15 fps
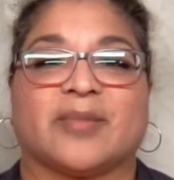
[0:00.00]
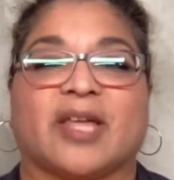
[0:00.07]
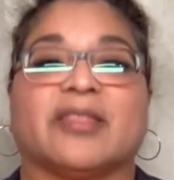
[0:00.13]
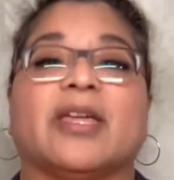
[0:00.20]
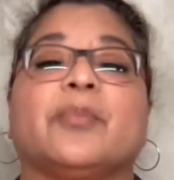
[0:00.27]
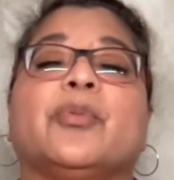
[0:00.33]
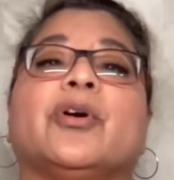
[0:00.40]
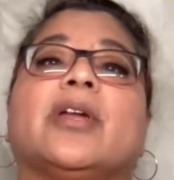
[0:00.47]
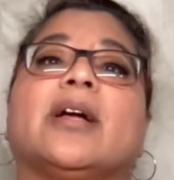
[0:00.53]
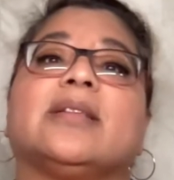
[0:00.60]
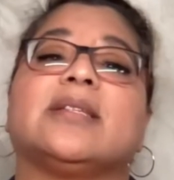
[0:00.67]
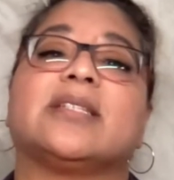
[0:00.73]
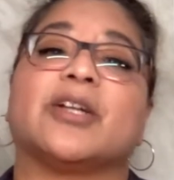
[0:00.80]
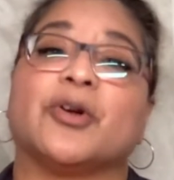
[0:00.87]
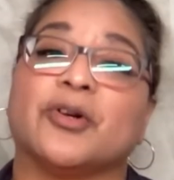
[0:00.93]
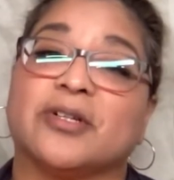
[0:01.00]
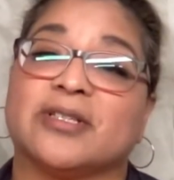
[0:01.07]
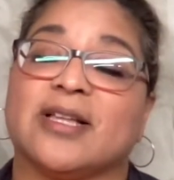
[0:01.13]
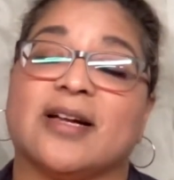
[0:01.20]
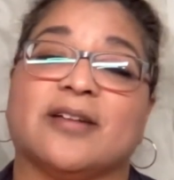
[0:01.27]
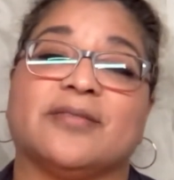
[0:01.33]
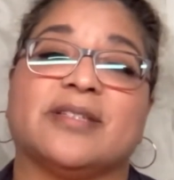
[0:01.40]
They put on sterile
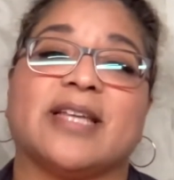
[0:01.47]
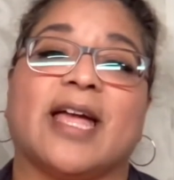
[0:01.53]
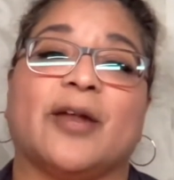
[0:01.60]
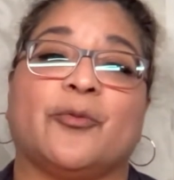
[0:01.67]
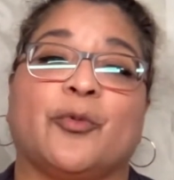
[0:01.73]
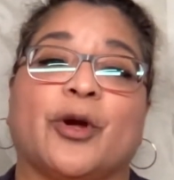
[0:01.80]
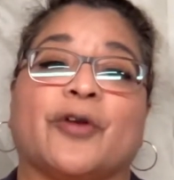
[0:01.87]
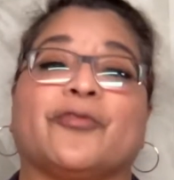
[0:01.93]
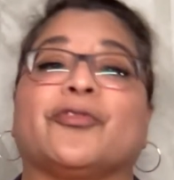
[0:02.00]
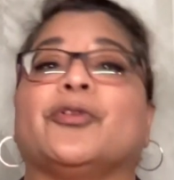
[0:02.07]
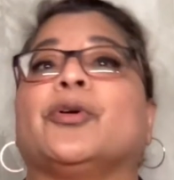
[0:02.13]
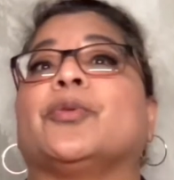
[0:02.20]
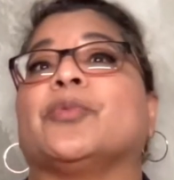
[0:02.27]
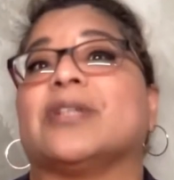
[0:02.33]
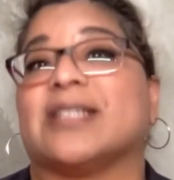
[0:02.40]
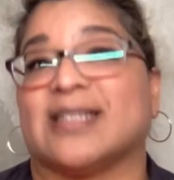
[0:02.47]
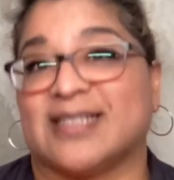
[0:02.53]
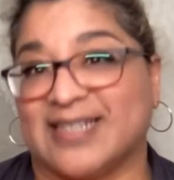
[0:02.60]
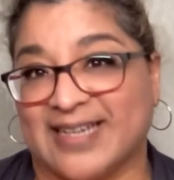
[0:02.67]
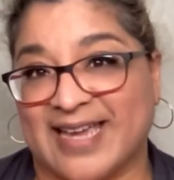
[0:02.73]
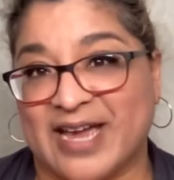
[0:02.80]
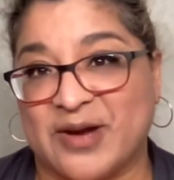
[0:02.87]
gloves and wear
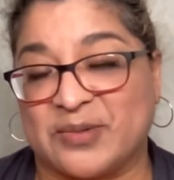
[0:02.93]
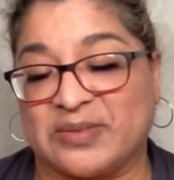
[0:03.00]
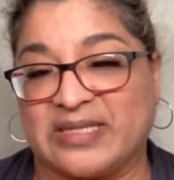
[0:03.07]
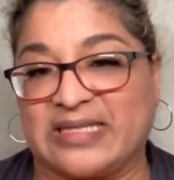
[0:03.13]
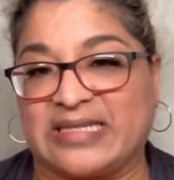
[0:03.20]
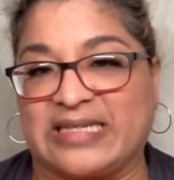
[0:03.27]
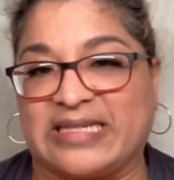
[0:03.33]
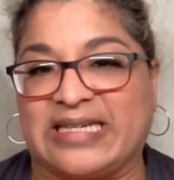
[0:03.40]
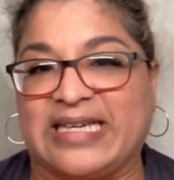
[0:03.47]
fluid-resistant gowns.